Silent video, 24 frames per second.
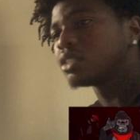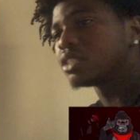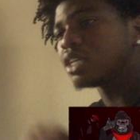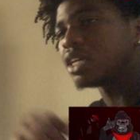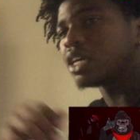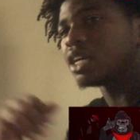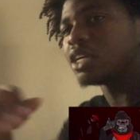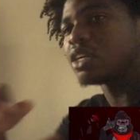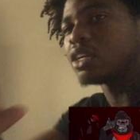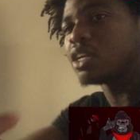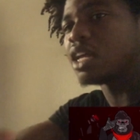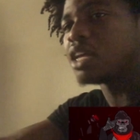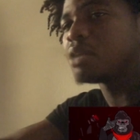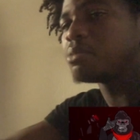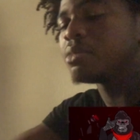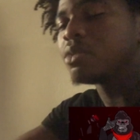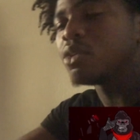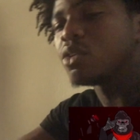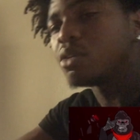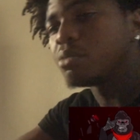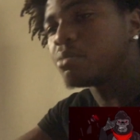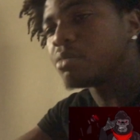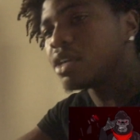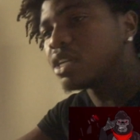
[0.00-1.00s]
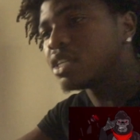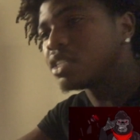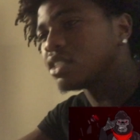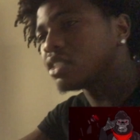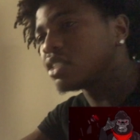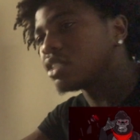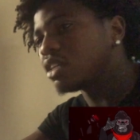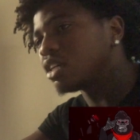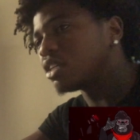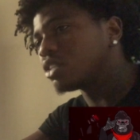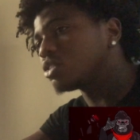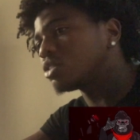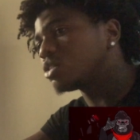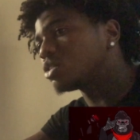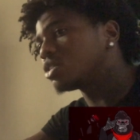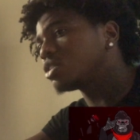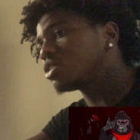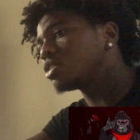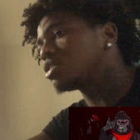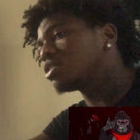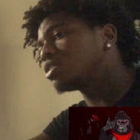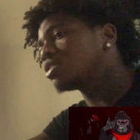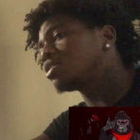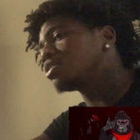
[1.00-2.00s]
I ain't gonna. be going crazy on Twitter.
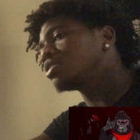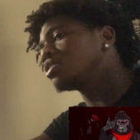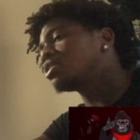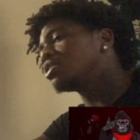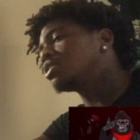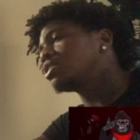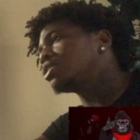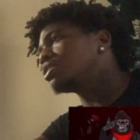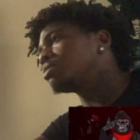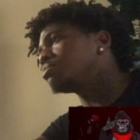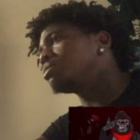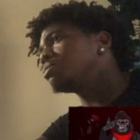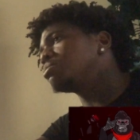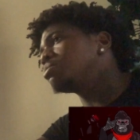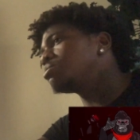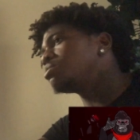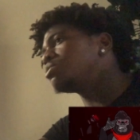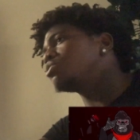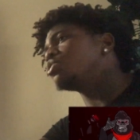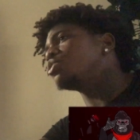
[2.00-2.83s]
Some people be